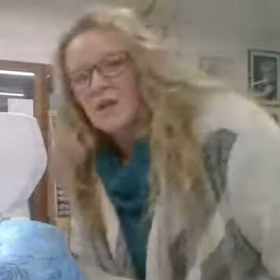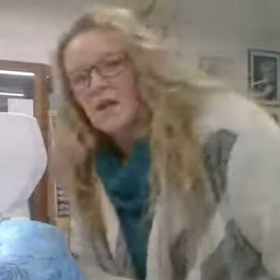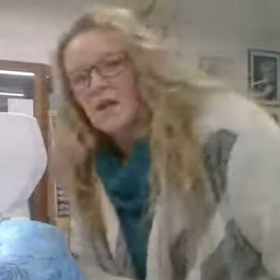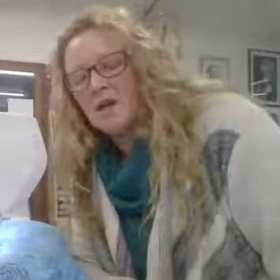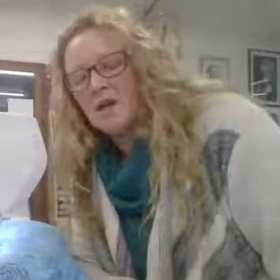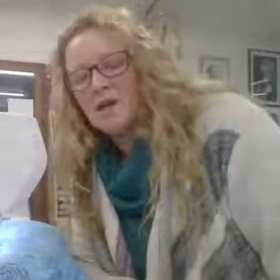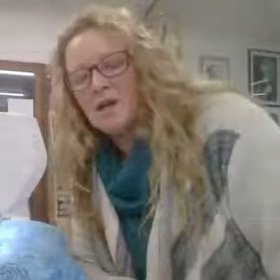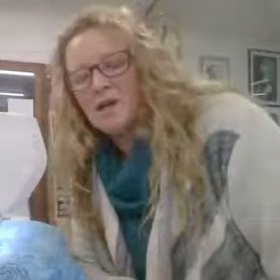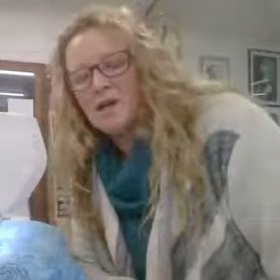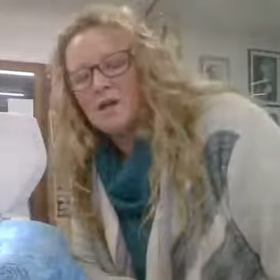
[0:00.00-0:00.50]

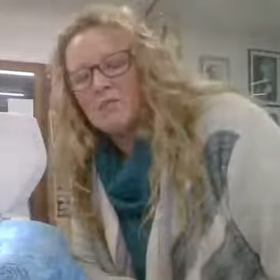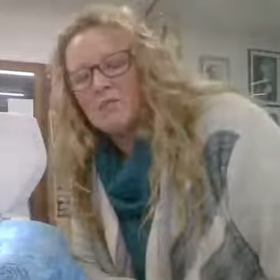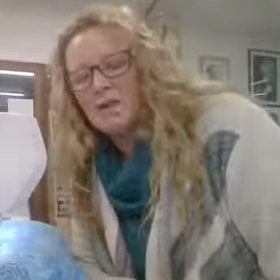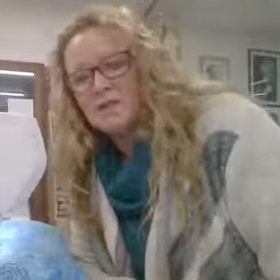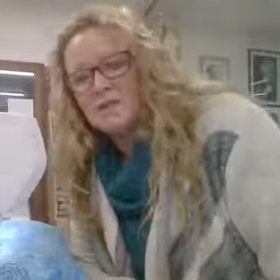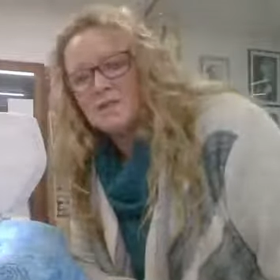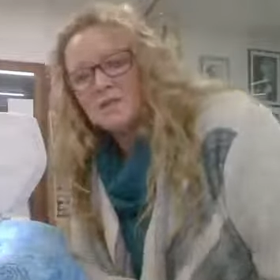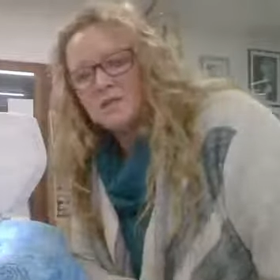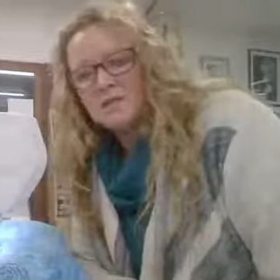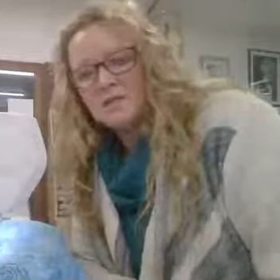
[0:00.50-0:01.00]

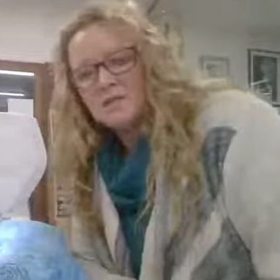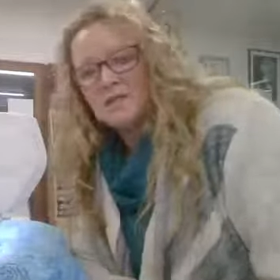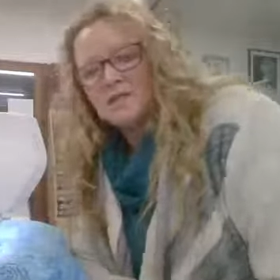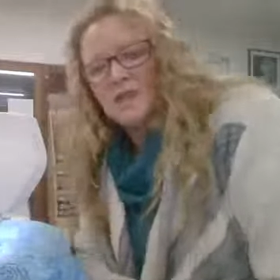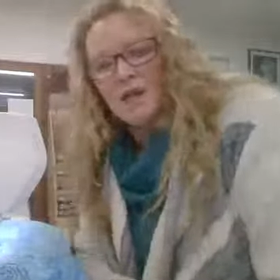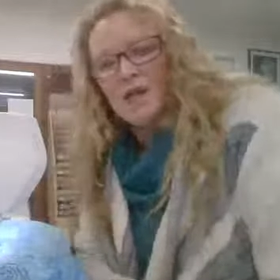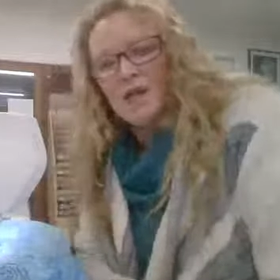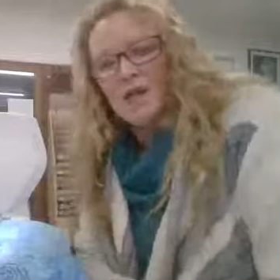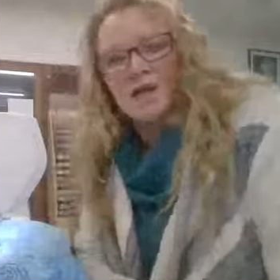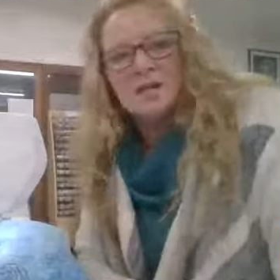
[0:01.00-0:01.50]
I just did the
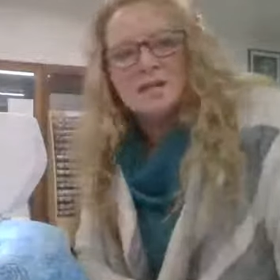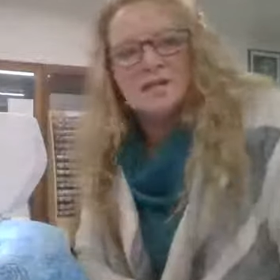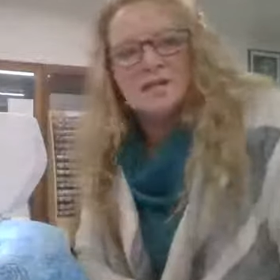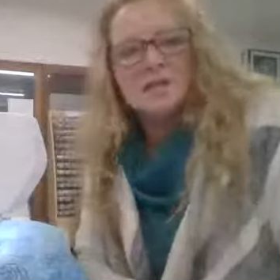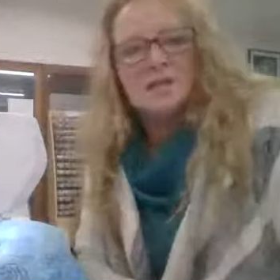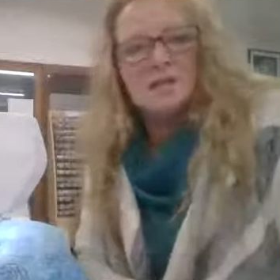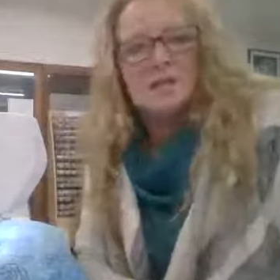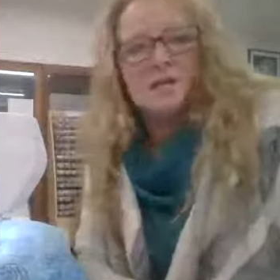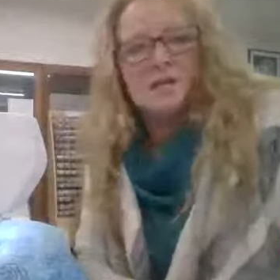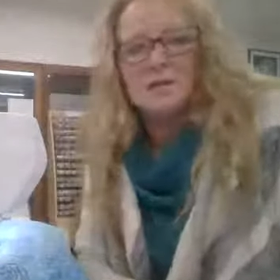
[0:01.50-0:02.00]

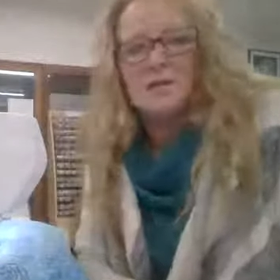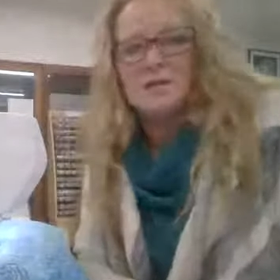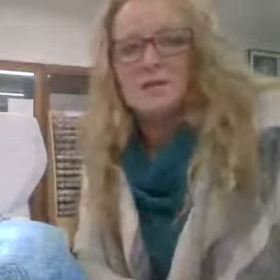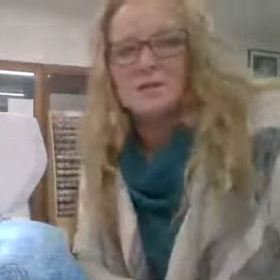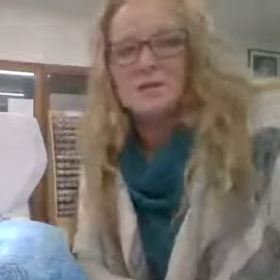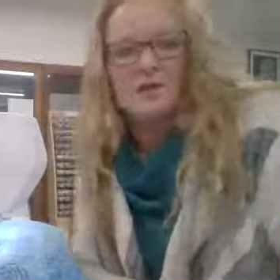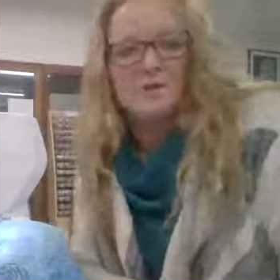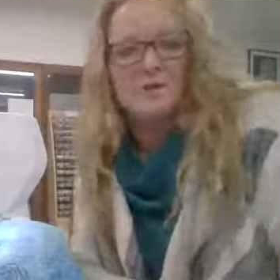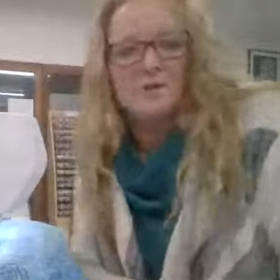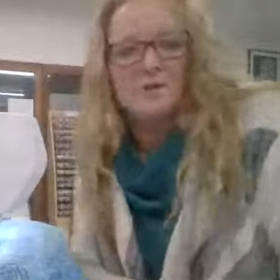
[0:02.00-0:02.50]
class
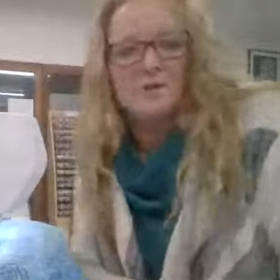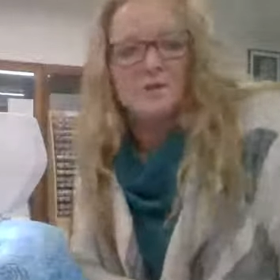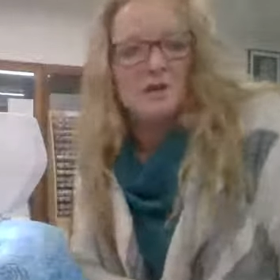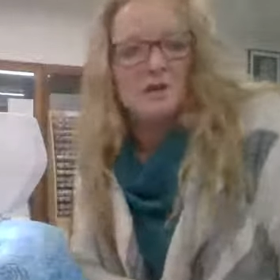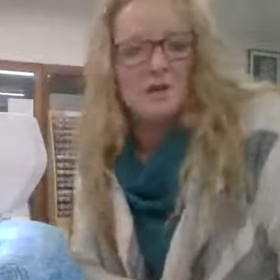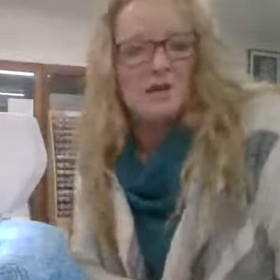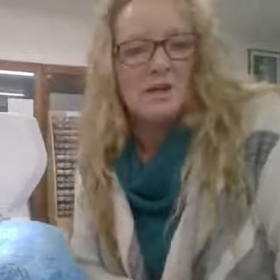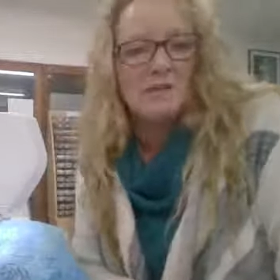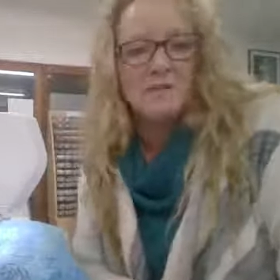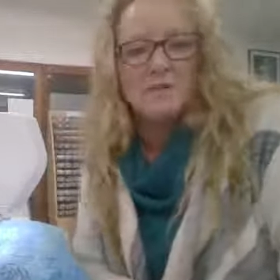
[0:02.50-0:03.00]
on Craft
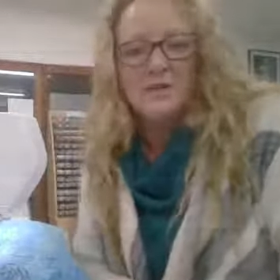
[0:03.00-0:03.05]
Alive,